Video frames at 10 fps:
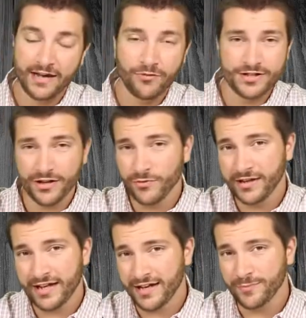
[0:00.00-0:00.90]
which they're
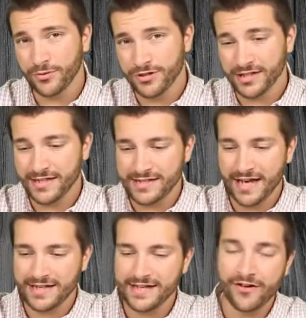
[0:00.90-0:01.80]
really kind of pushing these
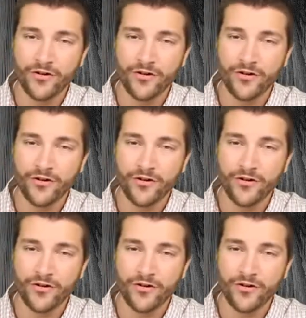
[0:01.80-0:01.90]
as a